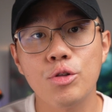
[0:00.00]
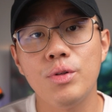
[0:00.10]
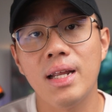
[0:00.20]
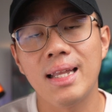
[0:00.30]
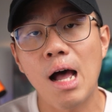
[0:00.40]
to
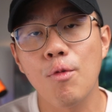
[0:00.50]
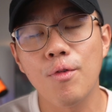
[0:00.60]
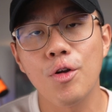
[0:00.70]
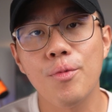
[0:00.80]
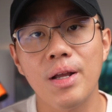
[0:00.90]
that loud
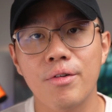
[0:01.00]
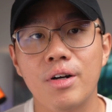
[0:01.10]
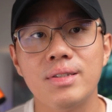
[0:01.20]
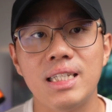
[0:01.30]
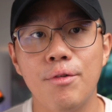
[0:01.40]
volume at
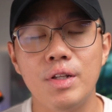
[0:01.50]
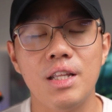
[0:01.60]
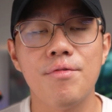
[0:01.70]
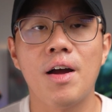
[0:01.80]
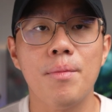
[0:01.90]
around
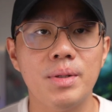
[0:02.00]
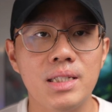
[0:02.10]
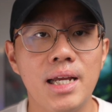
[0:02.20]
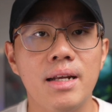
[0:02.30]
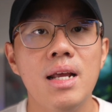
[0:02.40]

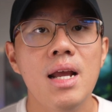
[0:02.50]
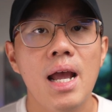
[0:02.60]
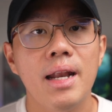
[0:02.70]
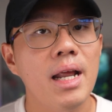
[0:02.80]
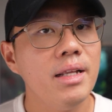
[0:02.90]
75%.
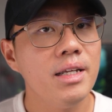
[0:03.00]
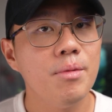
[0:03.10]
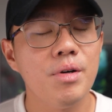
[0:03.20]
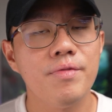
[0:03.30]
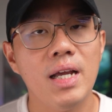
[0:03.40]
And anything
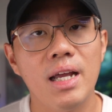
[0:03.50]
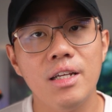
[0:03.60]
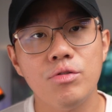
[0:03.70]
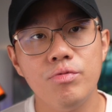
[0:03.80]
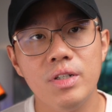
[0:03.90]
above that
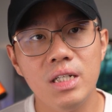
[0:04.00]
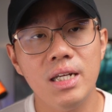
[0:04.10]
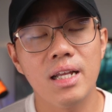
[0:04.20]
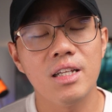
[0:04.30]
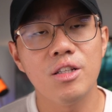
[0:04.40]
is really
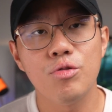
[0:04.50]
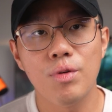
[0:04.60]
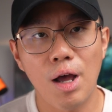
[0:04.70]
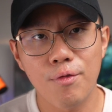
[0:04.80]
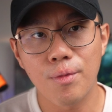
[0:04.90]
getting too
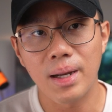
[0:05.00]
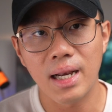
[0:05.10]
loud for my